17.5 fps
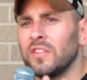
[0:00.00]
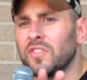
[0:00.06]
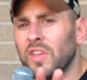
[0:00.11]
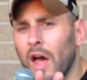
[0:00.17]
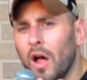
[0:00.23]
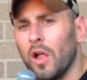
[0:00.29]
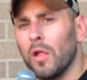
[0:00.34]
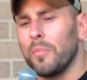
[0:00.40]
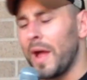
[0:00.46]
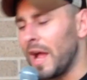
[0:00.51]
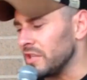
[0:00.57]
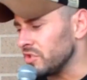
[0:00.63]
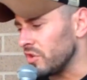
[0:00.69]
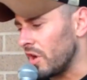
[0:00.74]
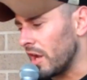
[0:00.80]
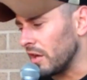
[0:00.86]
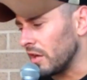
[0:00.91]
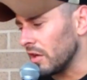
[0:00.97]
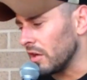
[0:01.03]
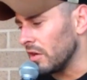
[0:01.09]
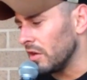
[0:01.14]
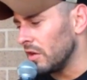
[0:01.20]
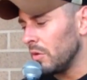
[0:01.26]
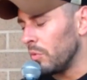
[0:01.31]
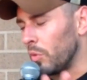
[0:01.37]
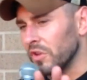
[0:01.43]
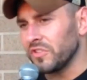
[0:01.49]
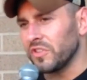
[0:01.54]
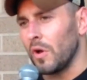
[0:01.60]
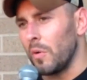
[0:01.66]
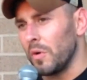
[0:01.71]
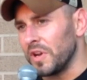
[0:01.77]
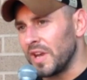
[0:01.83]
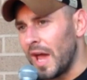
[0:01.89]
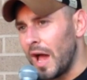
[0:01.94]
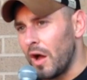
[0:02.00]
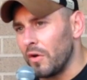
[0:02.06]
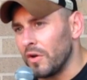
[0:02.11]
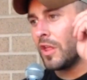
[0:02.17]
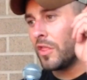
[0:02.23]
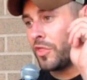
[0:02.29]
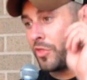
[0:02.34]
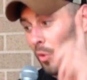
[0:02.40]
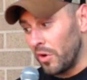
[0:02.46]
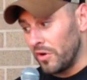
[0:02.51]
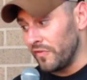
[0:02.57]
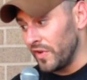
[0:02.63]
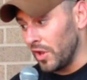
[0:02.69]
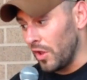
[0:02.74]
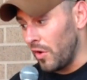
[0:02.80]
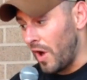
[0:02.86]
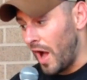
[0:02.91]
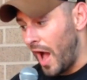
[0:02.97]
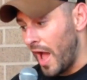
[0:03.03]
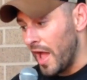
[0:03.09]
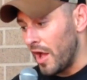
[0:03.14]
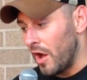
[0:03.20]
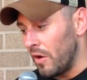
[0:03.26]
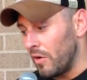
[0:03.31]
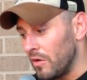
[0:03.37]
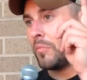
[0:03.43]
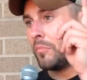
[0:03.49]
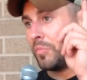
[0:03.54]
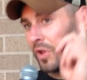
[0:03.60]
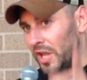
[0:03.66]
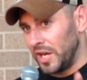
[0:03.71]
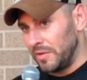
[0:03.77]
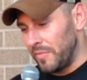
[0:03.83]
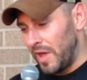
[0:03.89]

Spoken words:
tell Matt Stryker what's going down. Thornville, Ohio, Bloody